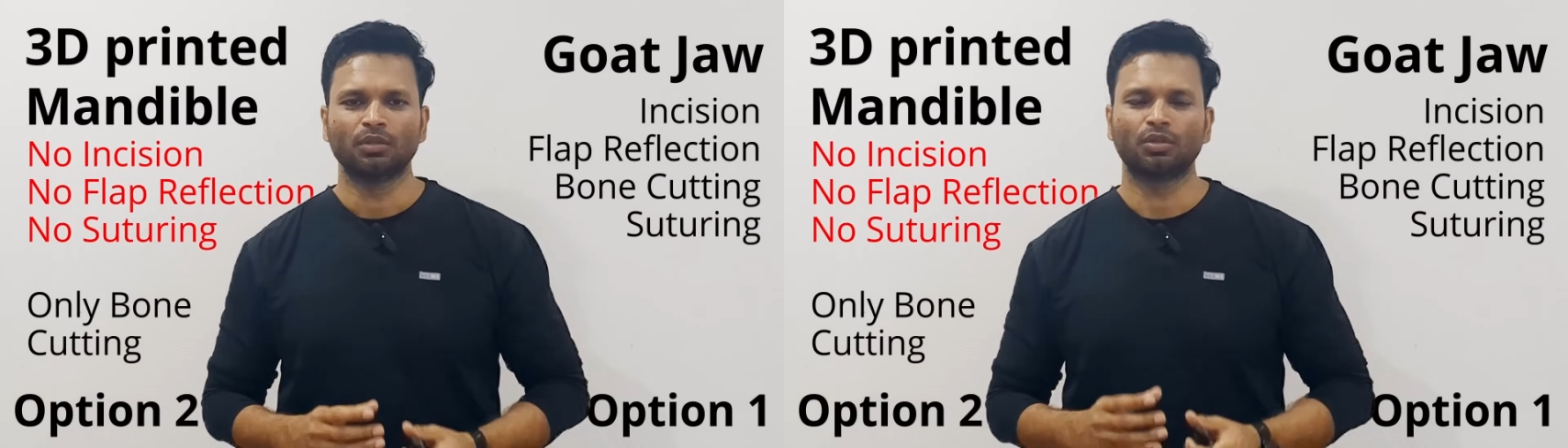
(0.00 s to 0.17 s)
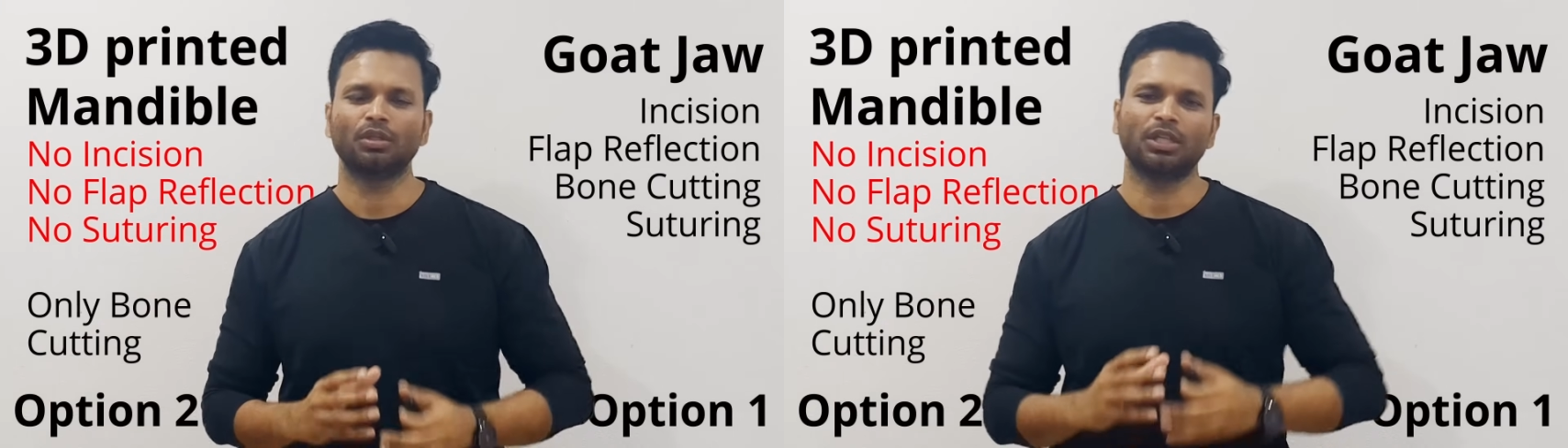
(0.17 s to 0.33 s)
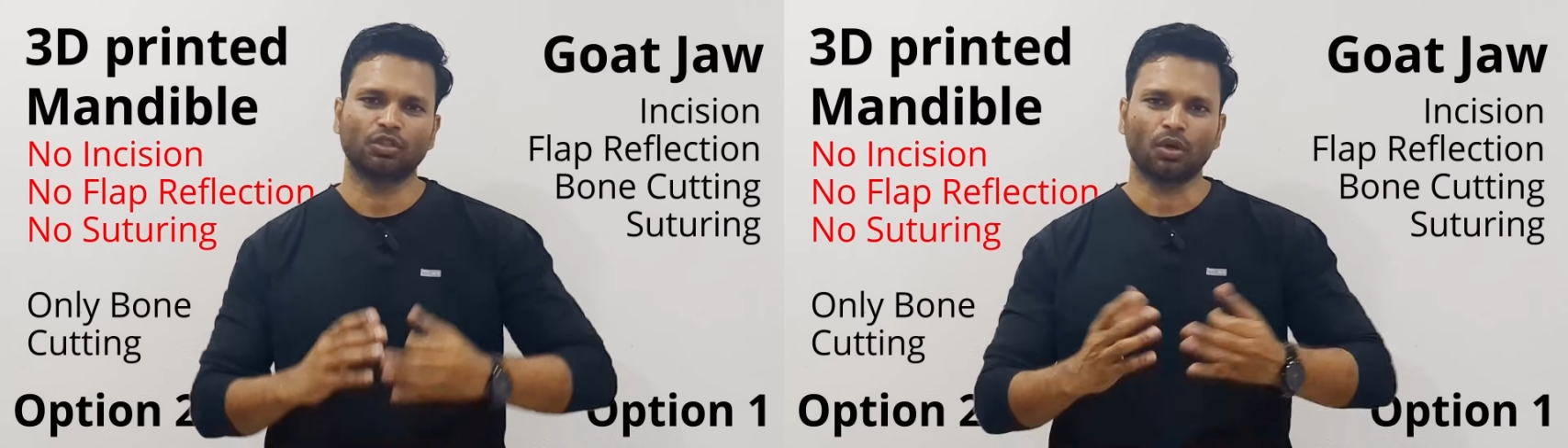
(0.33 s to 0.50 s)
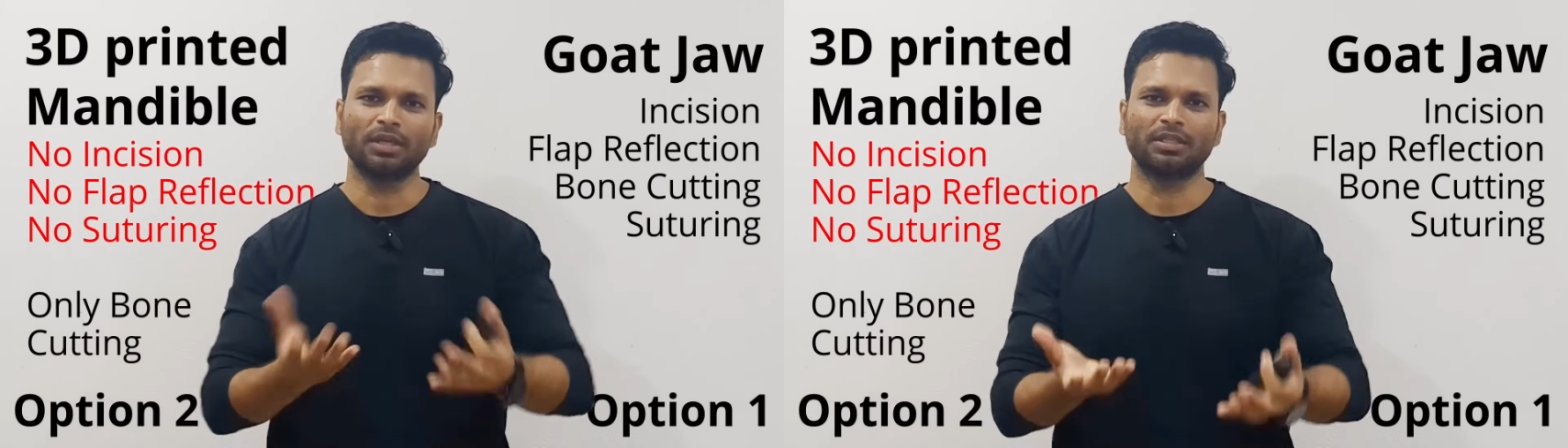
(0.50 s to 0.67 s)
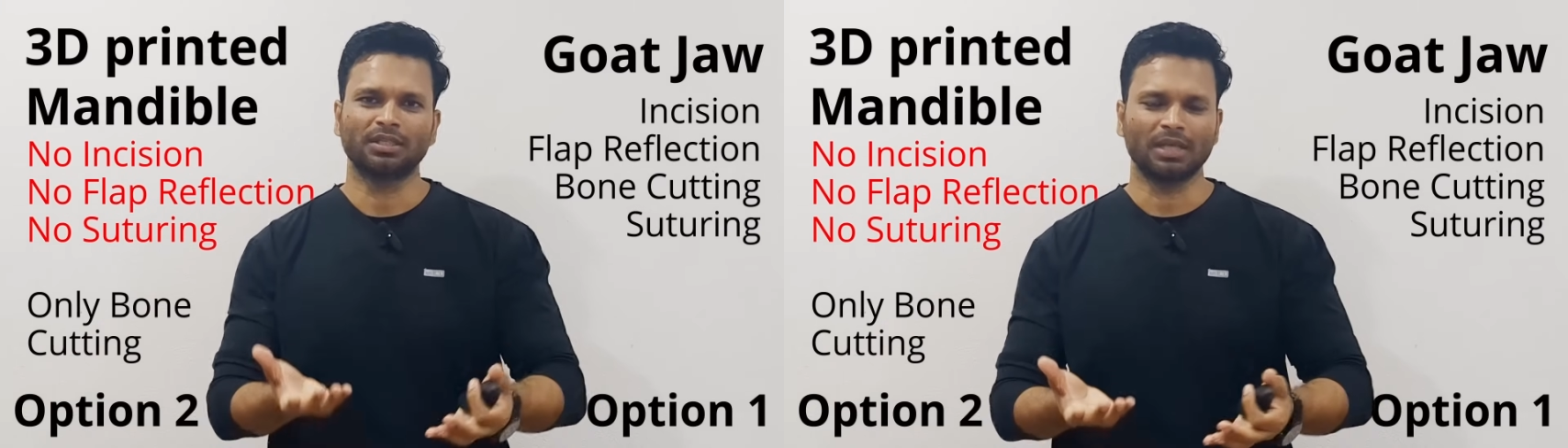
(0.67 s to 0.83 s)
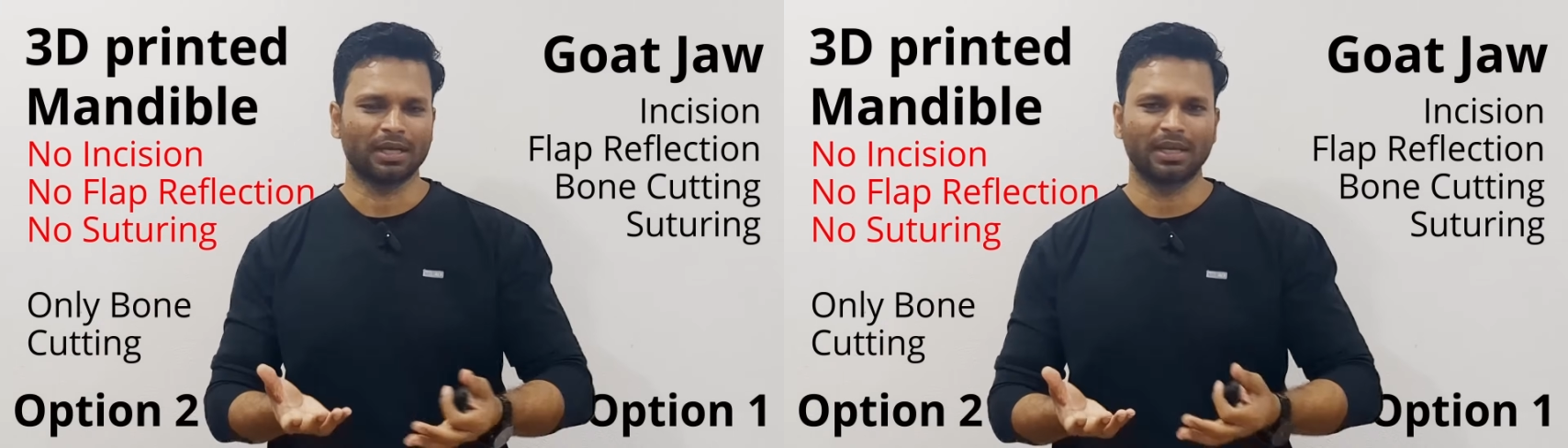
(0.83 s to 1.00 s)
So the choice
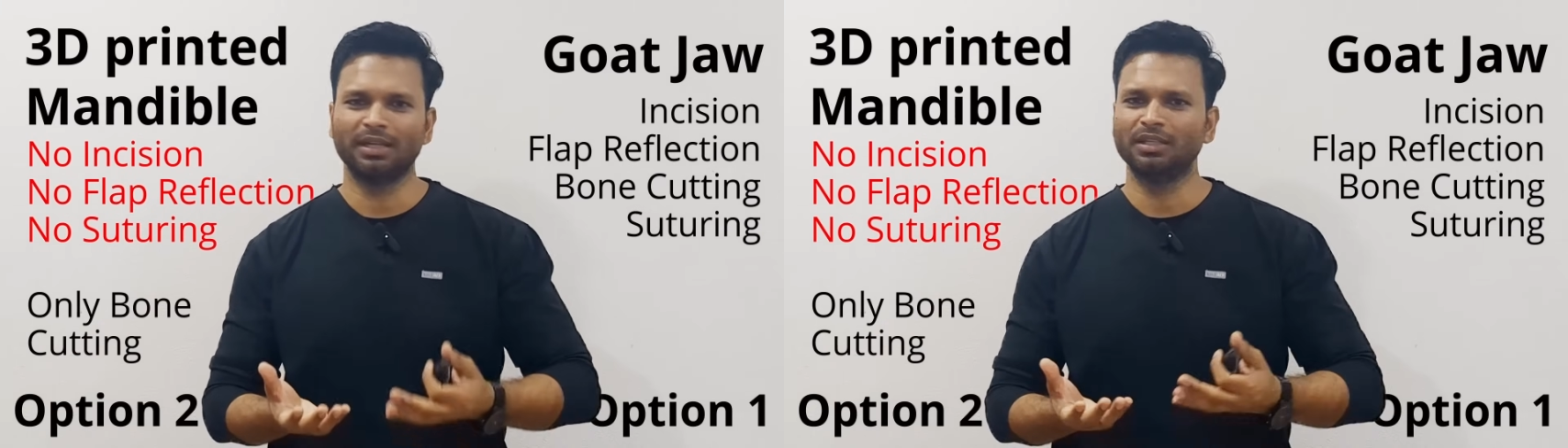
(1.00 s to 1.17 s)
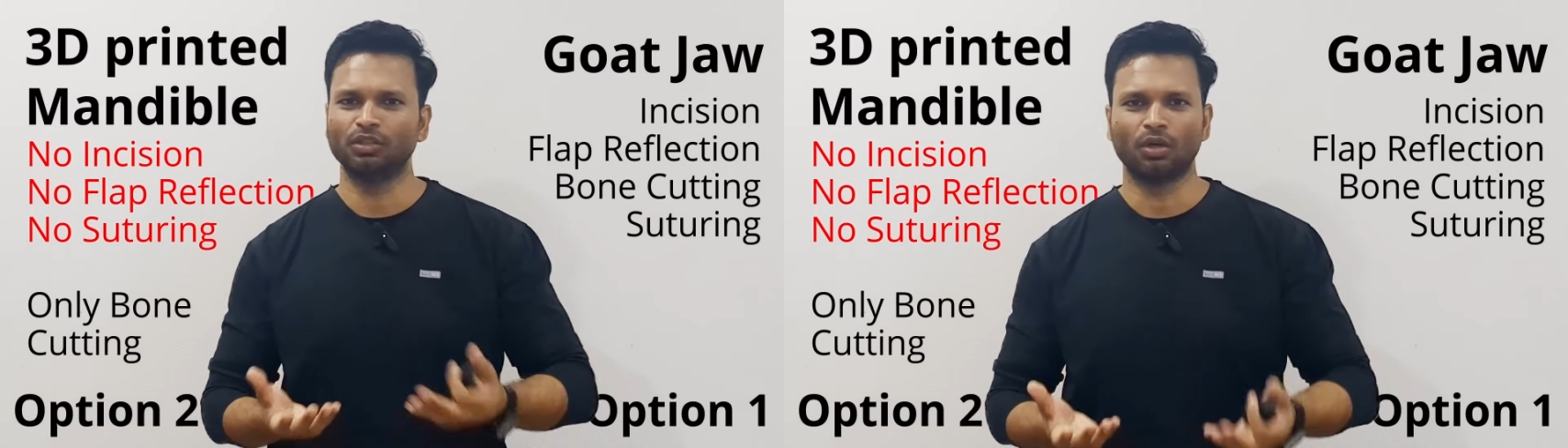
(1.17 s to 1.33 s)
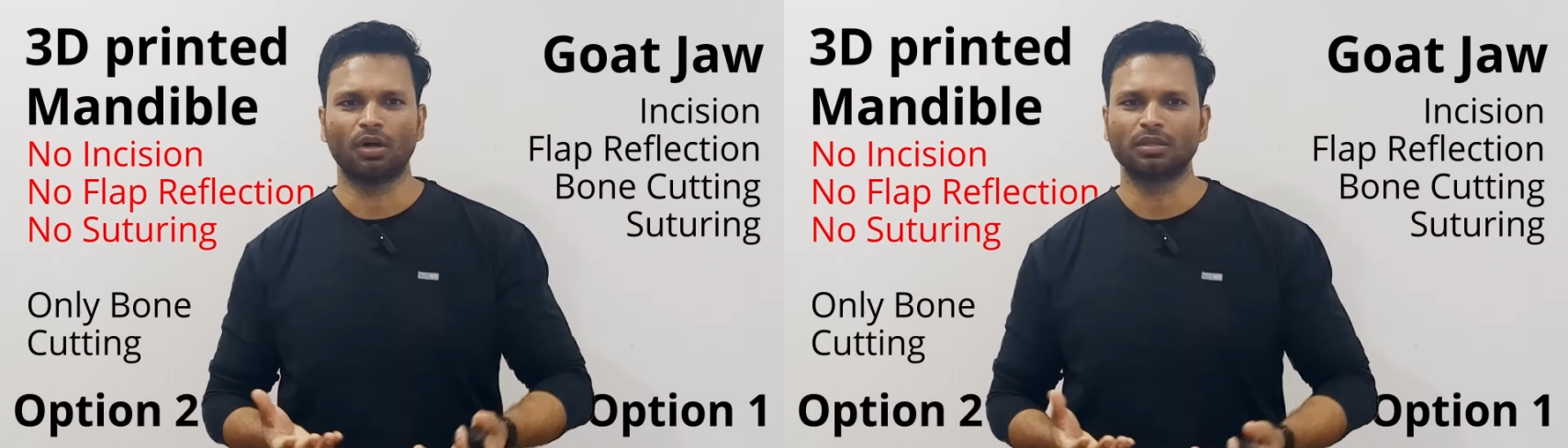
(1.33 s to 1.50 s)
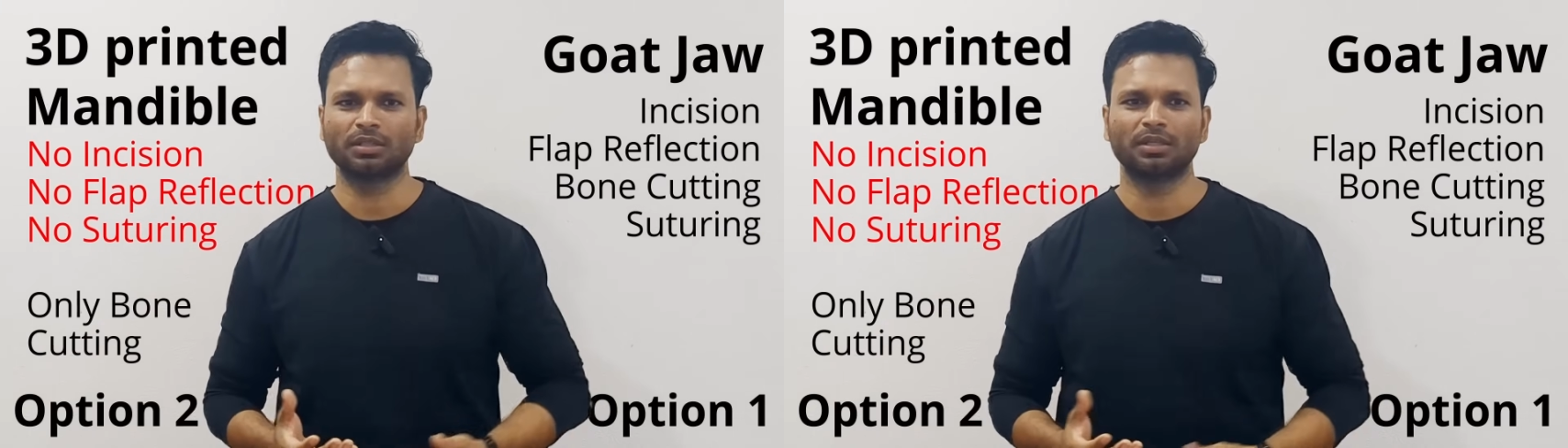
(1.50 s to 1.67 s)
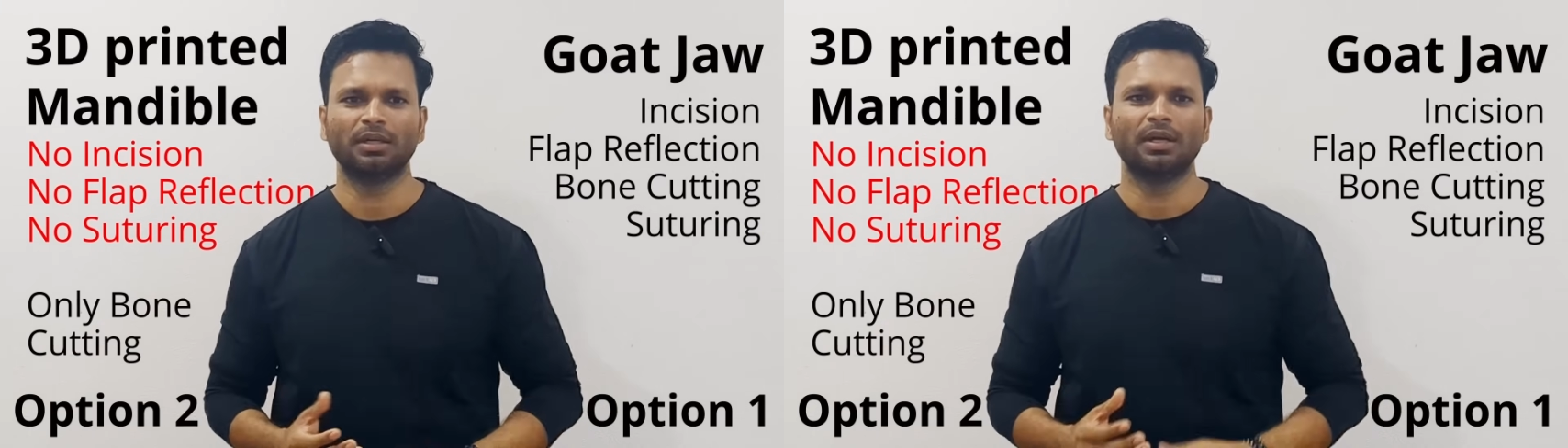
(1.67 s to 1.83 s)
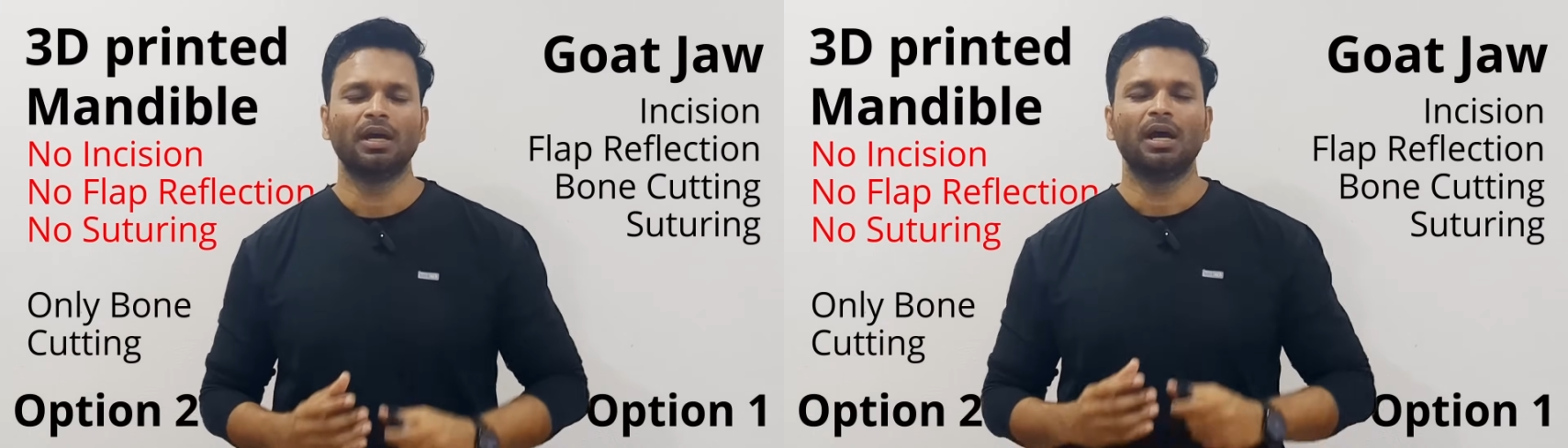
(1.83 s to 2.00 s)
is again yours.